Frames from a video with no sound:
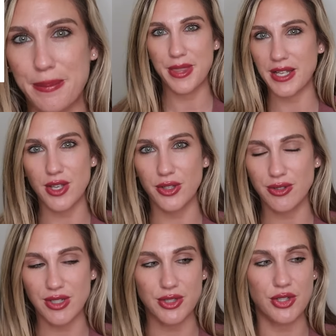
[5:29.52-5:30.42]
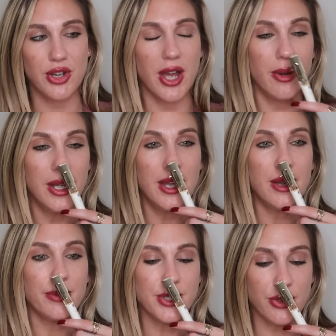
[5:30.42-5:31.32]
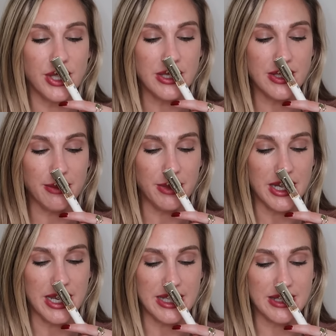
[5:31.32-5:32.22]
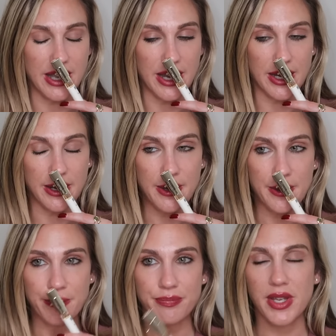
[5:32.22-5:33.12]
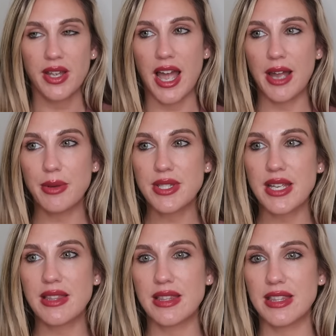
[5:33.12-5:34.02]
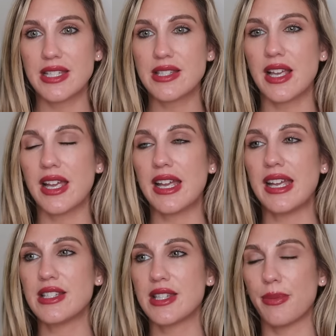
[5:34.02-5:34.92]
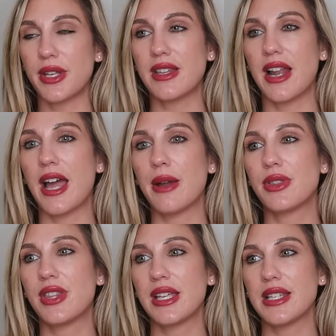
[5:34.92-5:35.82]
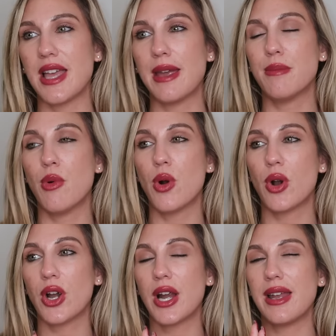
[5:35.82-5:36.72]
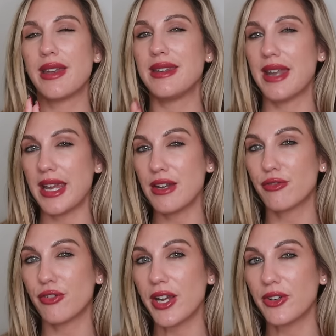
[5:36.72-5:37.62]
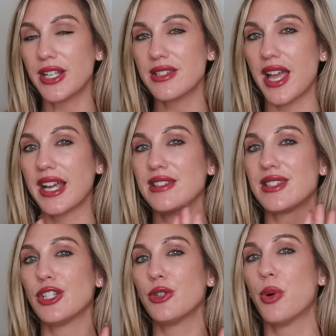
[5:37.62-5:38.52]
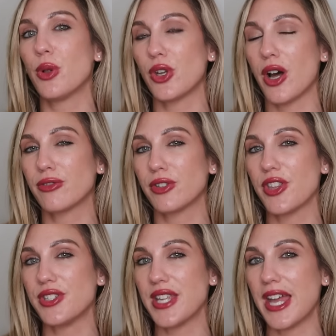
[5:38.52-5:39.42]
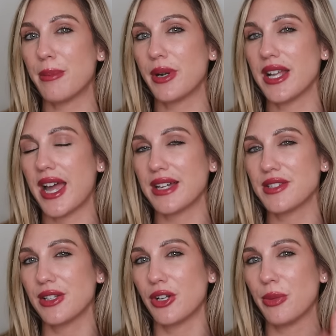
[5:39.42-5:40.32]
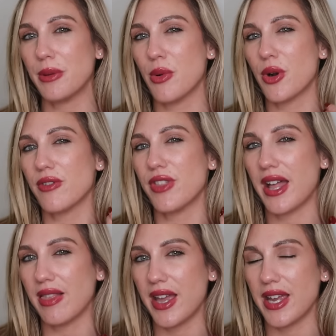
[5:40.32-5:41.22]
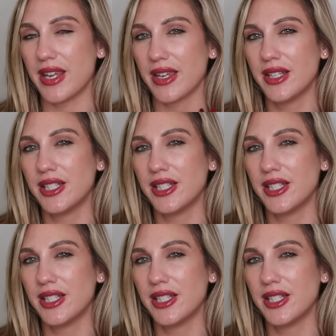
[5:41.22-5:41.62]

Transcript: That's all you need to know. So this to me is like, I would say this is something that I would think is a more night fragrance. I can still pull it off for the day, but it has a little bit more of that like